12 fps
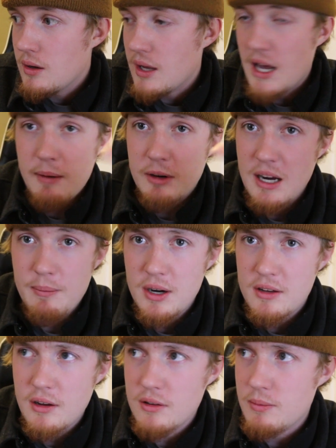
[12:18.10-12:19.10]
yeah,
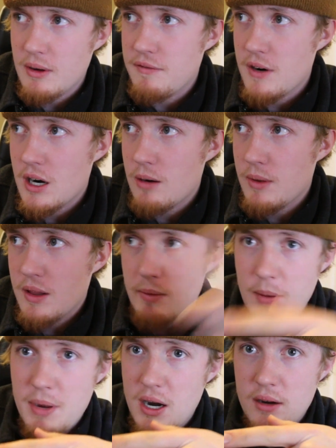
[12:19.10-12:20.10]
grandparents' house to my farm, and then
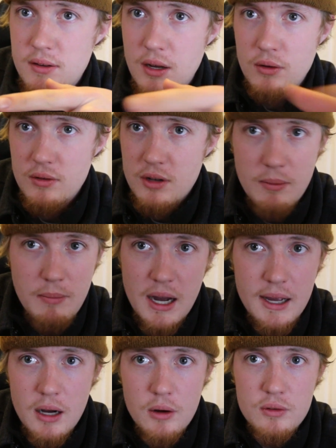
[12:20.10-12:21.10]
my parents' house to
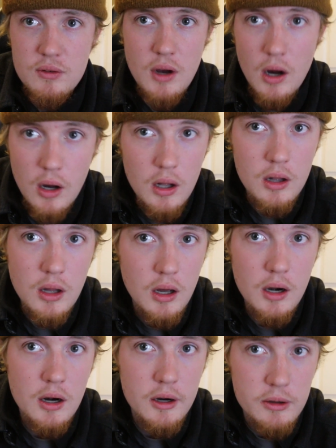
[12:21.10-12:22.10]
my house, all
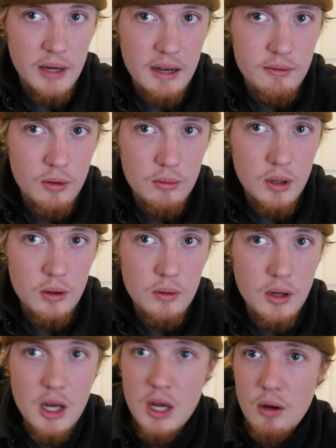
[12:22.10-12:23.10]
on our gravel
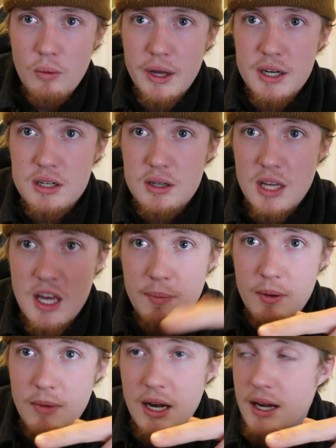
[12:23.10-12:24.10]
road. Which, keep
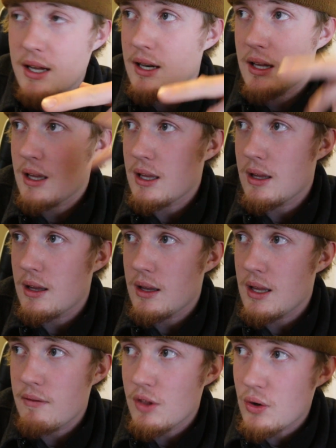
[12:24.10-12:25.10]
in mind,
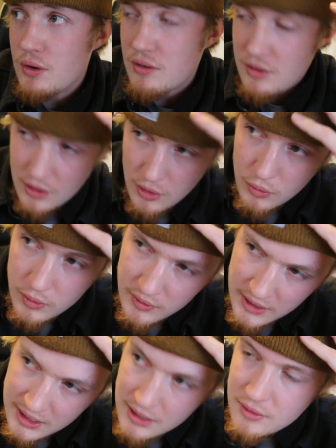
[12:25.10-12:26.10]
even though it snowed,
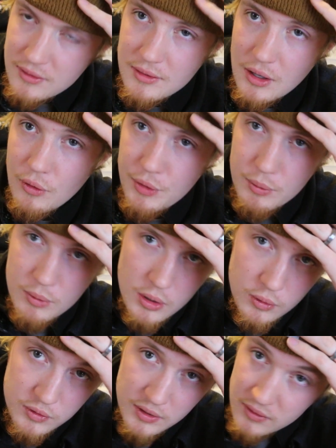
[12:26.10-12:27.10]
they didn't salt the
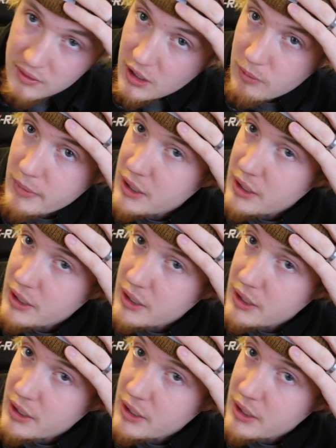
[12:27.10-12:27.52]
roads because it all